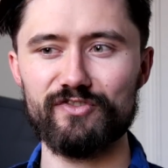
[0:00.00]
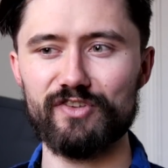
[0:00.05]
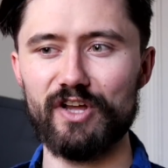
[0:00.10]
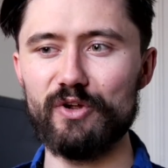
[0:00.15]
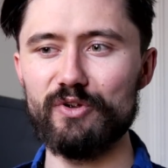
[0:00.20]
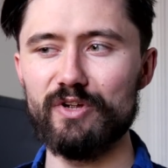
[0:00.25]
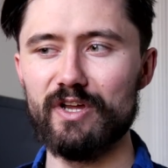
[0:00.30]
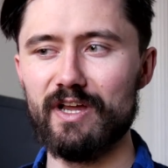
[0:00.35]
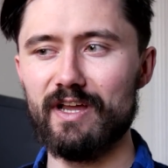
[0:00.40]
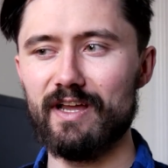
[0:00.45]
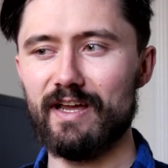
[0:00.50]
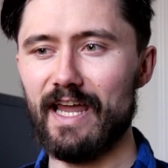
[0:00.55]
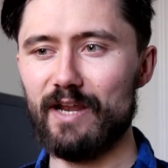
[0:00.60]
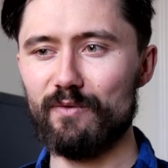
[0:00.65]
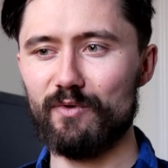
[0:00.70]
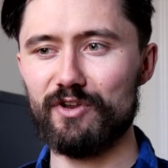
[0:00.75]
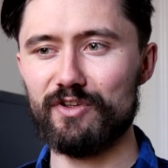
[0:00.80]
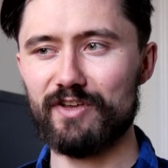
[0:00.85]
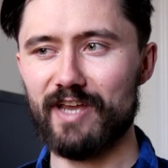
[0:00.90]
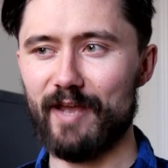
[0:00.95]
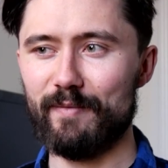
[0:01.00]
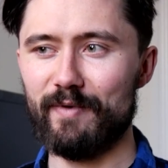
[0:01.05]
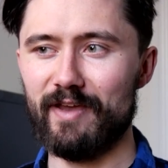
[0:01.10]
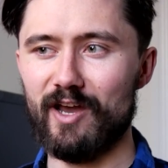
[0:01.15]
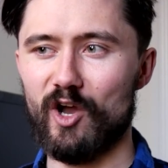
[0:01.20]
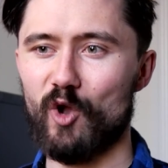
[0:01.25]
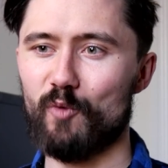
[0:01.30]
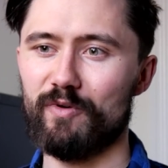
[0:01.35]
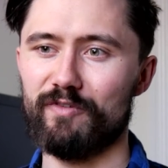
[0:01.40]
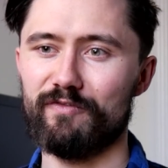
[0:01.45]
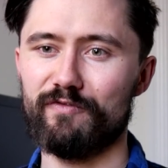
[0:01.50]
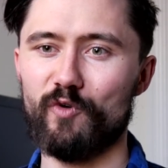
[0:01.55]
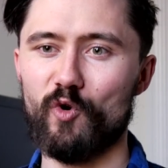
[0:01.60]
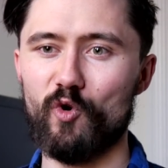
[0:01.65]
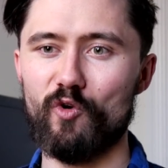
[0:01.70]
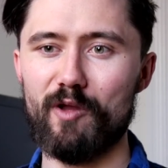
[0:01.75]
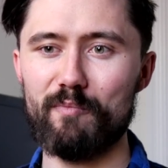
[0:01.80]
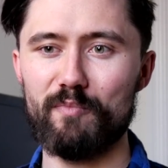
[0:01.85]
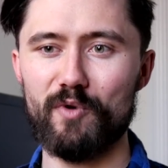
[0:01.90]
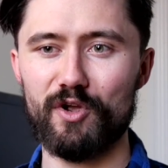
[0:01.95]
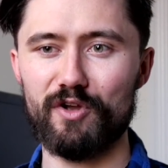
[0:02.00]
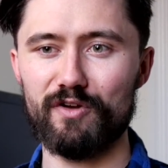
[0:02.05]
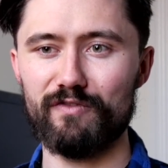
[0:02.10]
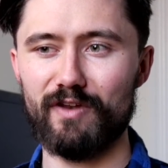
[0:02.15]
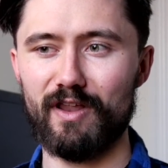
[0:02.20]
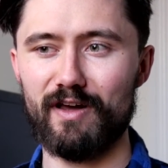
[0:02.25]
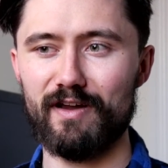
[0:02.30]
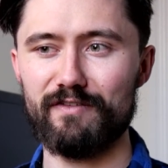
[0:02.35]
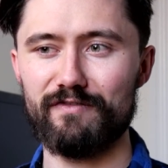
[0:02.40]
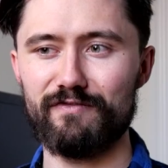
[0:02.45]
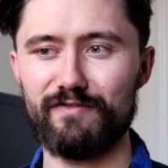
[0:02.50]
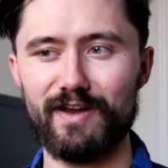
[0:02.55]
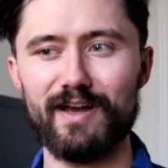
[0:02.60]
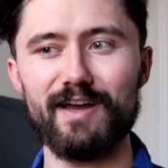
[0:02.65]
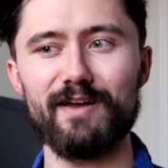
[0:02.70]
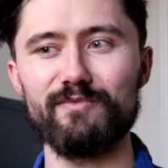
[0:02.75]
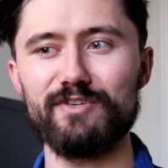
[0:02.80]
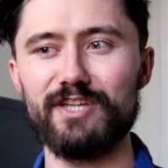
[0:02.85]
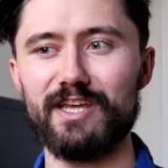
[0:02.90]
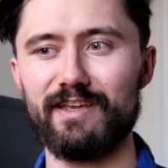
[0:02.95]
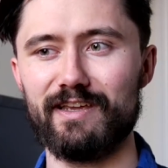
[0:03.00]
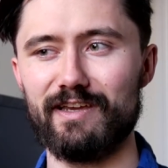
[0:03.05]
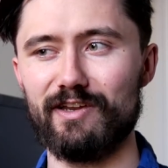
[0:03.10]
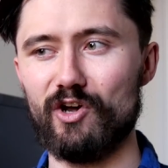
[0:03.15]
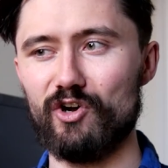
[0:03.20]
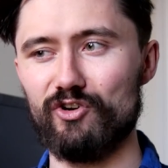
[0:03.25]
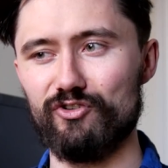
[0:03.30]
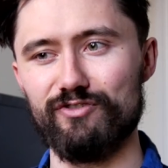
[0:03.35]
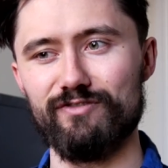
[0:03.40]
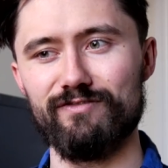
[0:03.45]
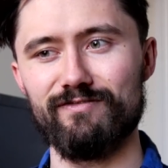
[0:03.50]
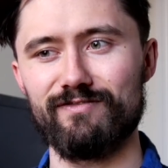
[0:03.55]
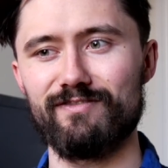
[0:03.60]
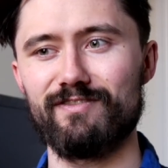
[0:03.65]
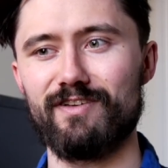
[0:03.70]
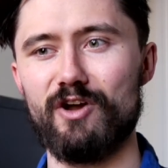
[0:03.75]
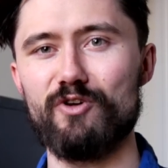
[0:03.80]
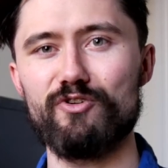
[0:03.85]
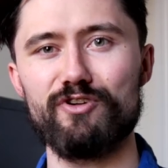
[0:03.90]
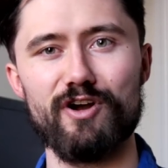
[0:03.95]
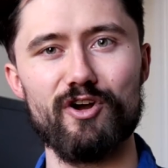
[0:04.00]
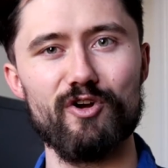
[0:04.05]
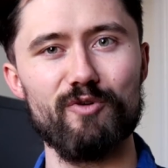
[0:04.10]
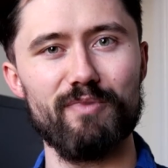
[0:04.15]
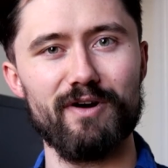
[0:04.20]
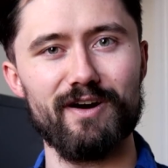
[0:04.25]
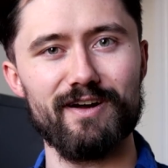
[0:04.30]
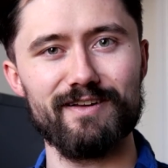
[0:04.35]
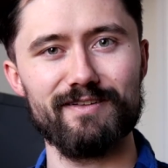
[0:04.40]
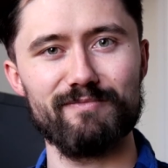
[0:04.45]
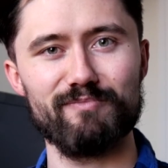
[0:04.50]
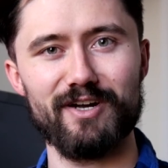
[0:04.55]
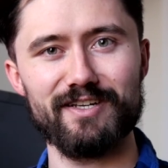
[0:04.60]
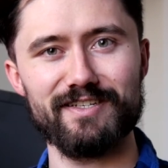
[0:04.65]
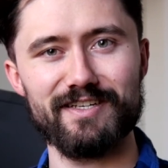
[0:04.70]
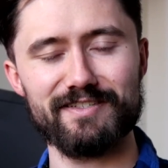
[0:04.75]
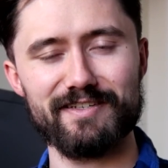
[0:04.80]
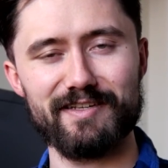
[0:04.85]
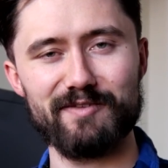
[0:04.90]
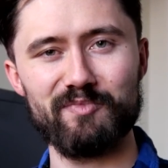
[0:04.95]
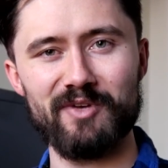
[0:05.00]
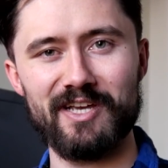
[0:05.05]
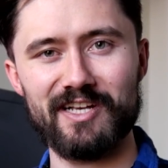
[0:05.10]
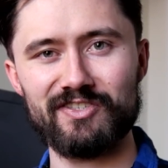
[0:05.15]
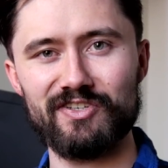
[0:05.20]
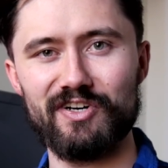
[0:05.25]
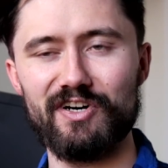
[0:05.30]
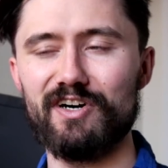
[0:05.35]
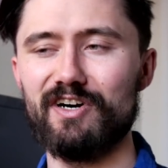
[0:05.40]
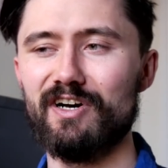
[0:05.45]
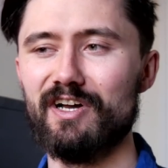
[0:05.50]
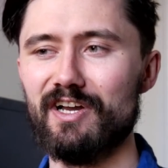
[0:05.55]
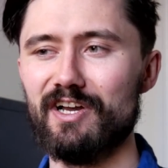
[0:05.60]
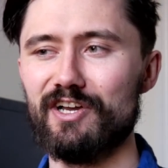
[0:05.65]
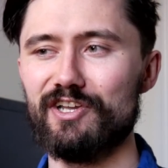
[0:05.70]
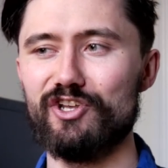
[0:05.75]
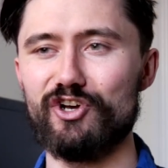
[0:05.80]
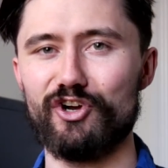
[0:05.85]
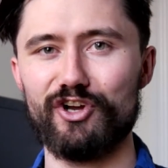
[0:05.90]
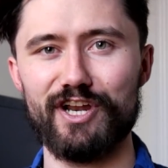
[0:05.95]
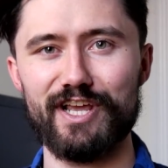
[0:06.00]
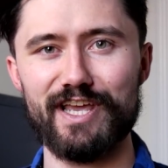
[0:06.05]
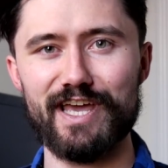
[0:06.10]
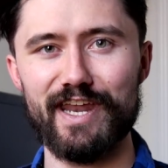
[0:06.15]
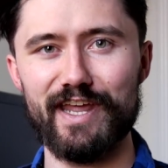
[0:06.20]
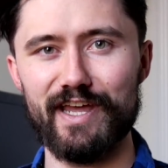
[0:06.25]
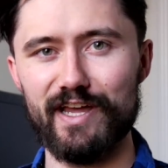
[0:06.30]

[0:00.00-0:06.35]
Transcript: So anyone who came here hoping for a Book of Life dicking on Coco by Disney and Pixar, you're not going to get